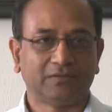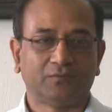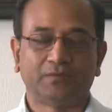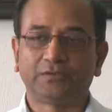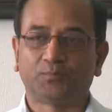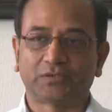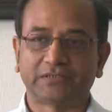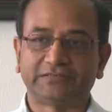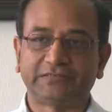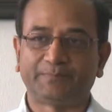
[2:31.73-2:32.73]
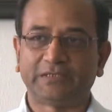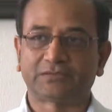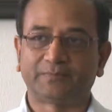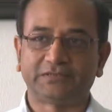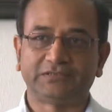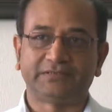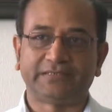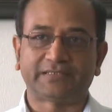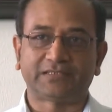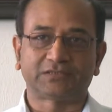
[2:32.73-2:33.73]
where you put little GPS, but
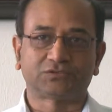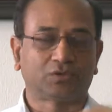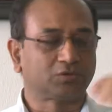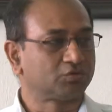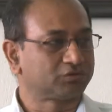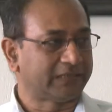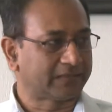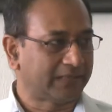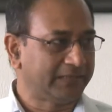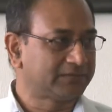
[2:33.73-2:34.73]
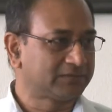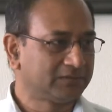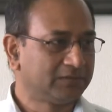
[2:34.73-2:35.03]
data does not go to satellite.